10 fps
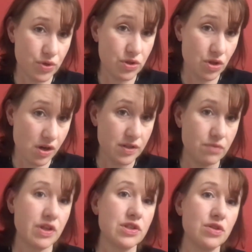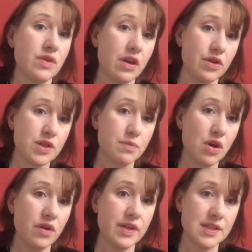dogs in rescue that are
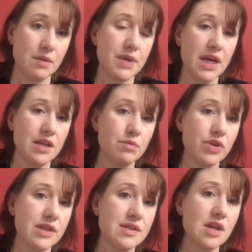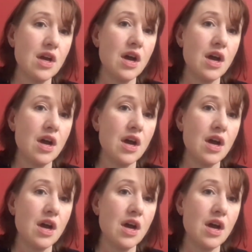small, these companion breeds,